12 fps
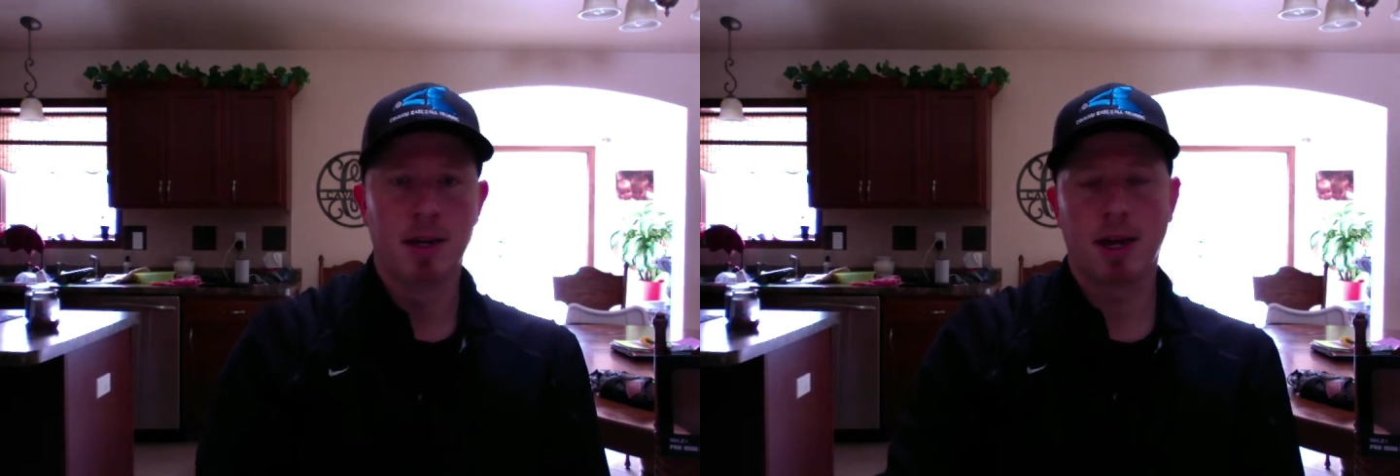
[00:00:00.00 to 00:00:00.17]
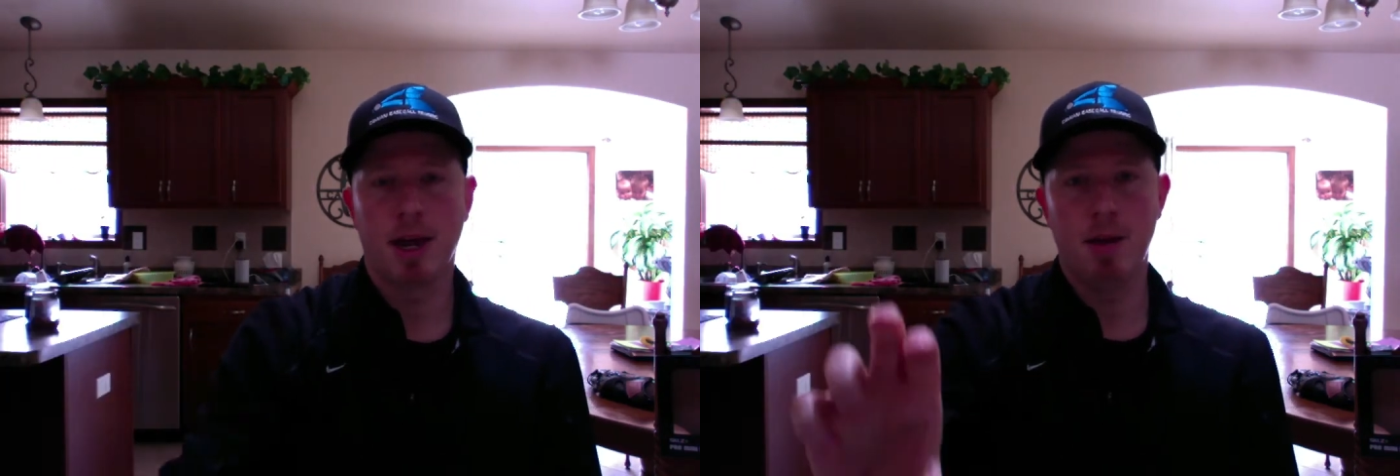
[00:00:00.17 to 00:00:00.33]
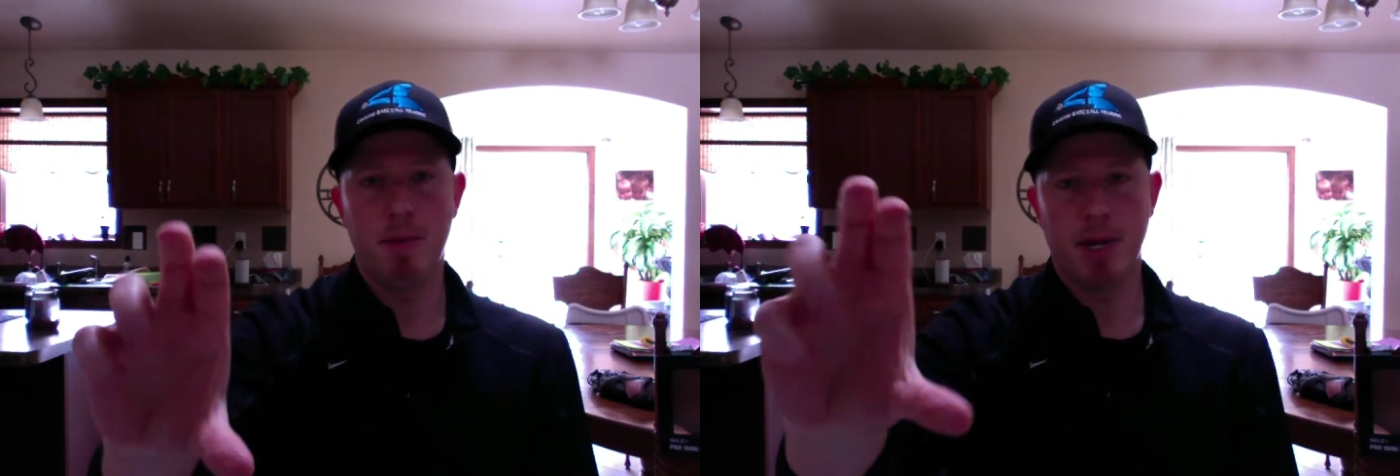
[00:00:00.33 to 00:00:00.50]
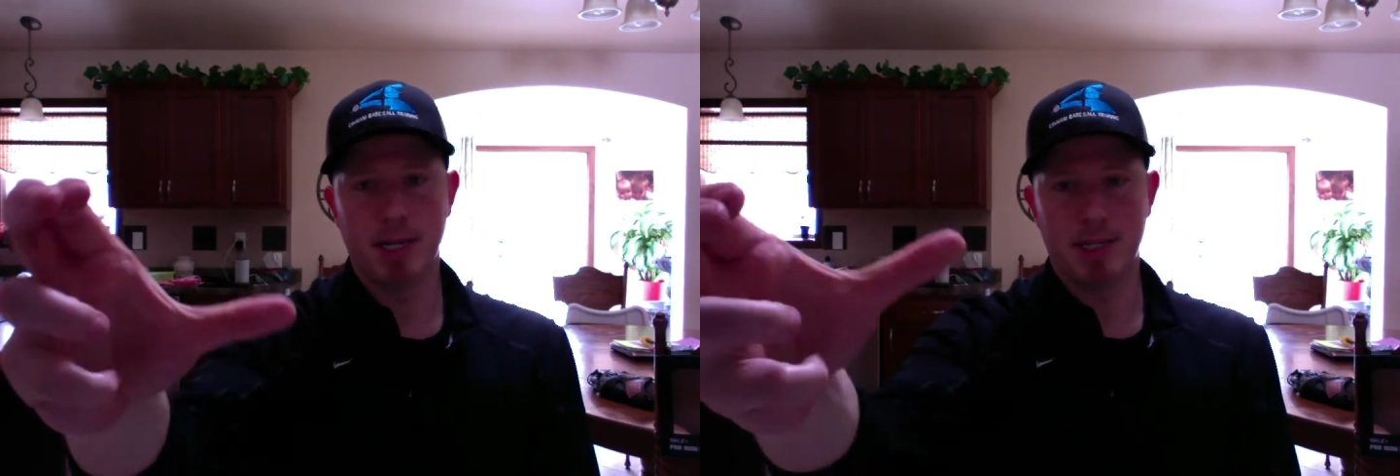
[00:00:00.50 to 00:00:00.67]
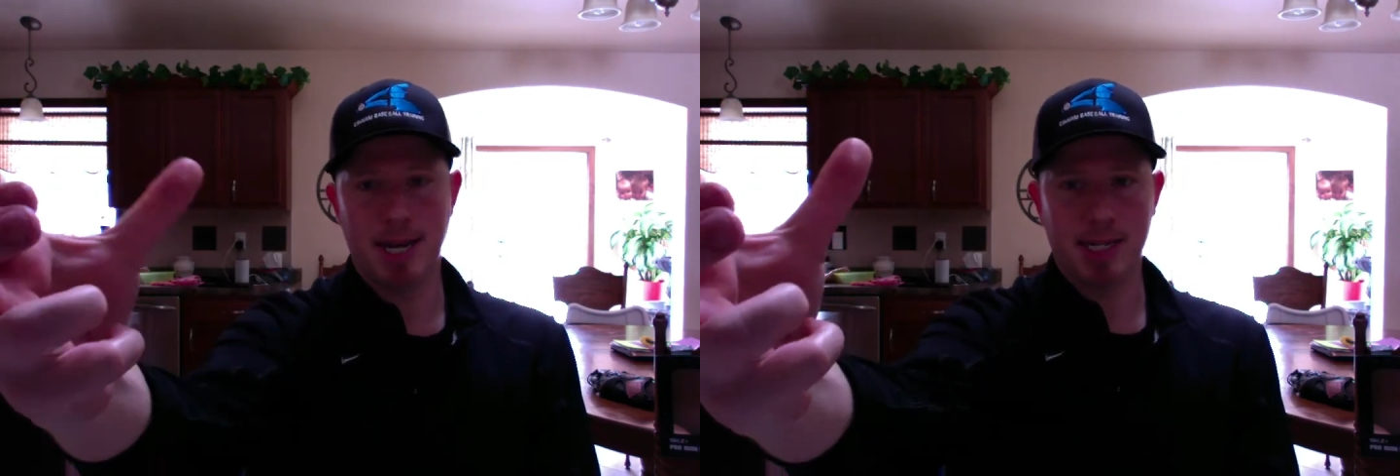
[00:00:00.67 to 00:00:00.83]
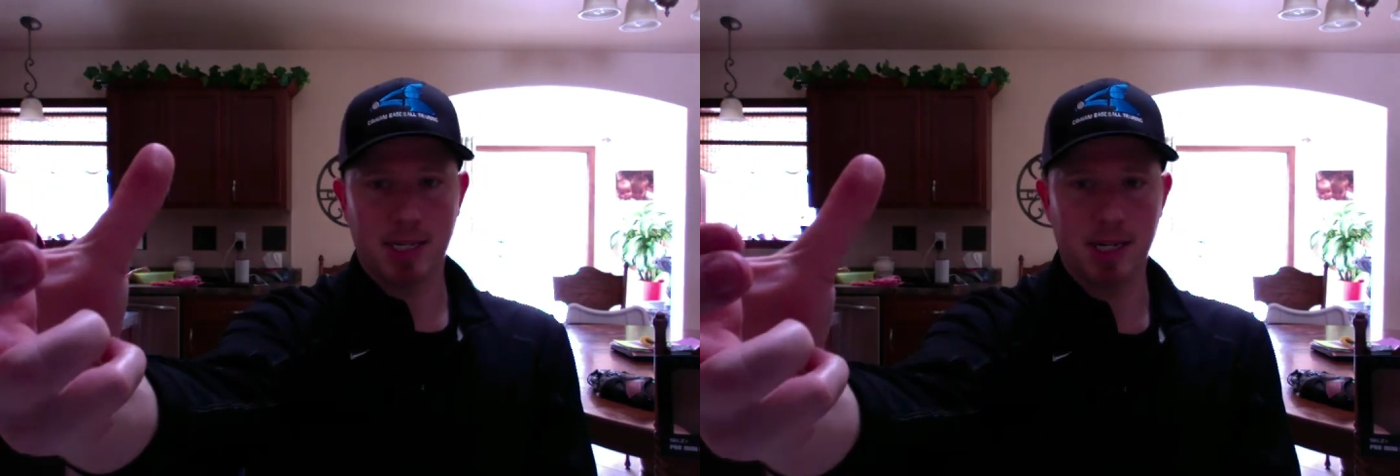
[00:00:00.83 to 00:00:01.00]
Okay, because
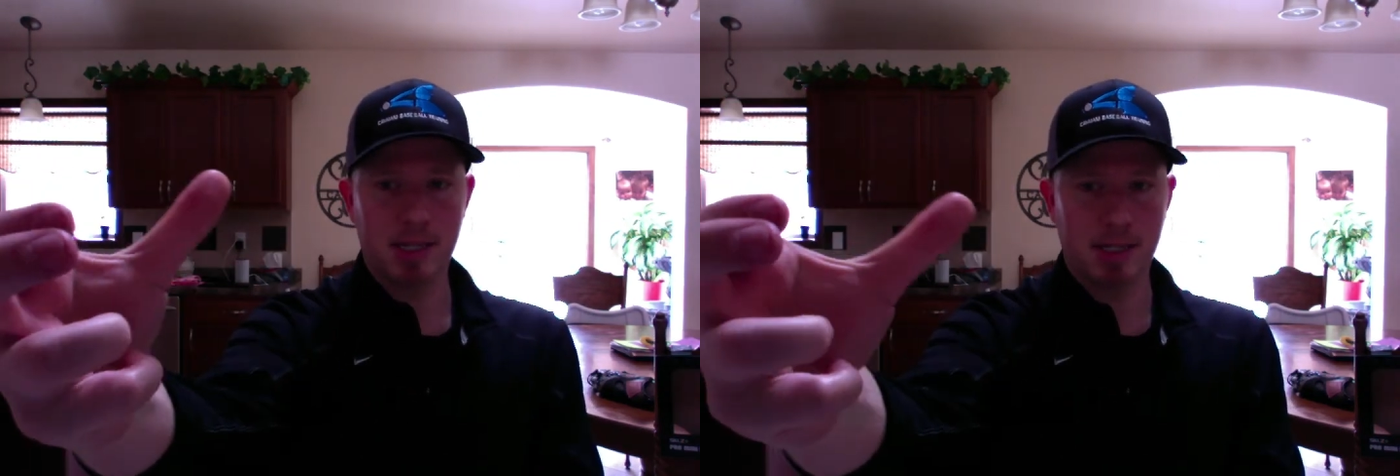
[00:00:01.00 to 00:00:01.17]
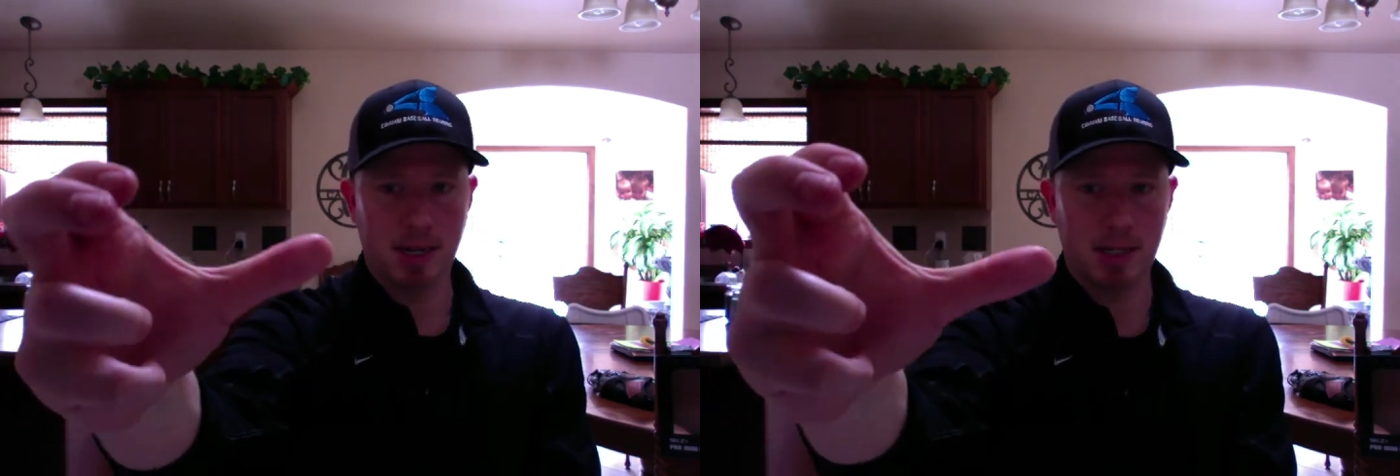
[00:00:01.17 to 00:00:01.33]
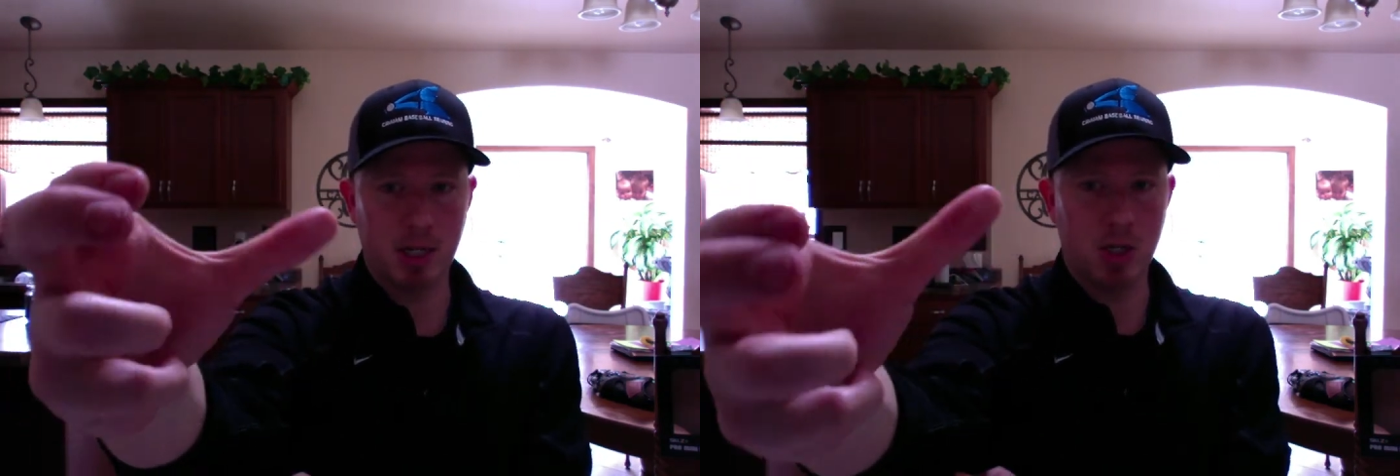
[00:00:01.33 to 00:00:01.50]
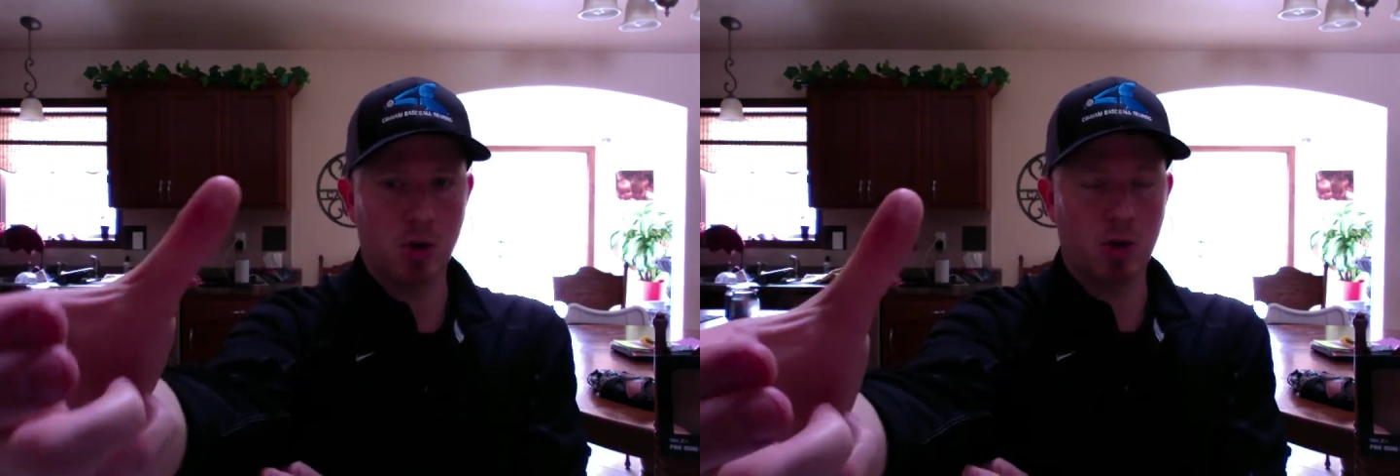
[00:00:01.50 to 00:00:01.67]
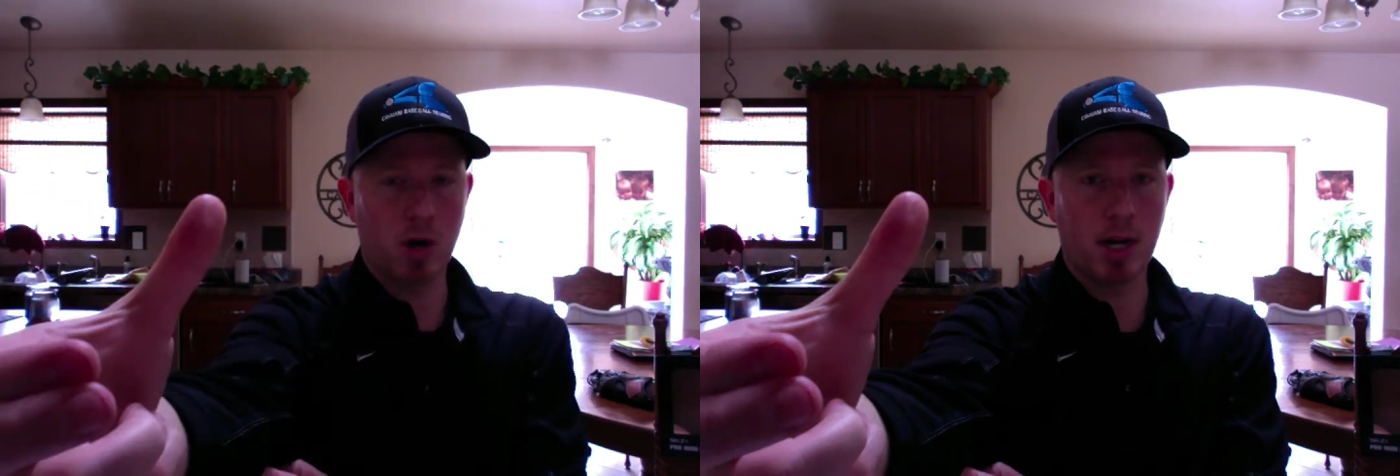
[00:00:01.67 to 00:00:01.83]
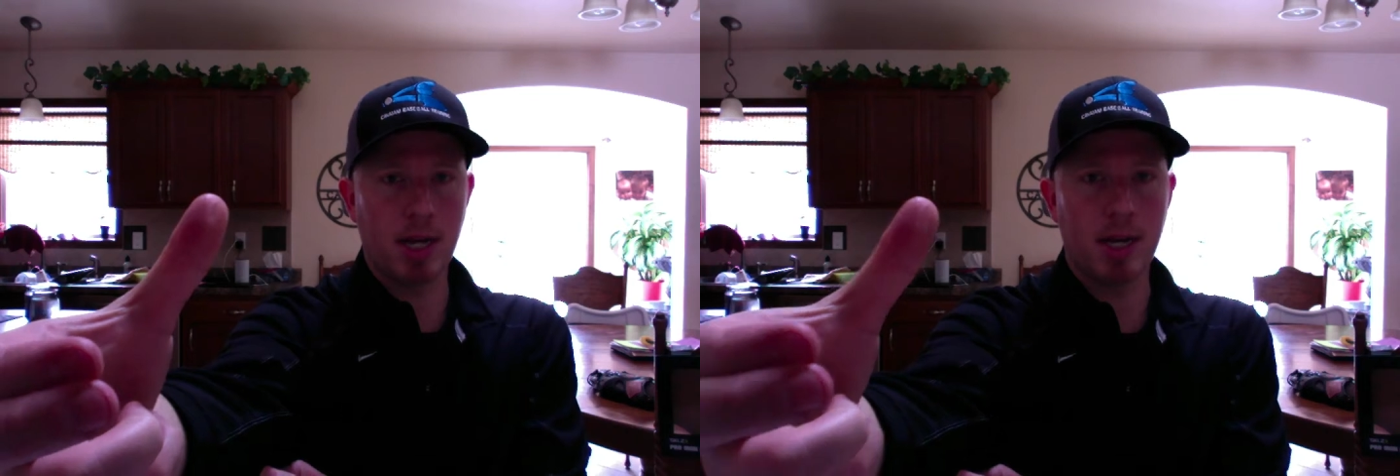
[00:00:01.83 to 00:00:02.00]
that's going to start to torque